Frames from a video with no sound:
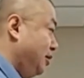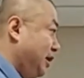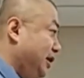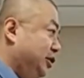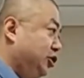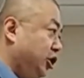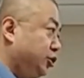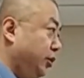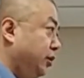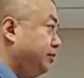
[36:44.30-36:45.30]
Nike,
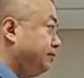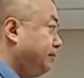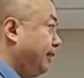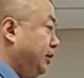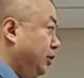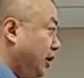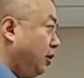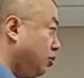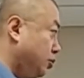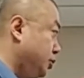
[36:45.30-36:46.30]
just do it. You know that
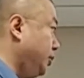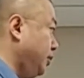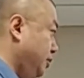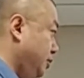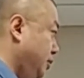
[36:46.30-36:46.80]
logo, just do it?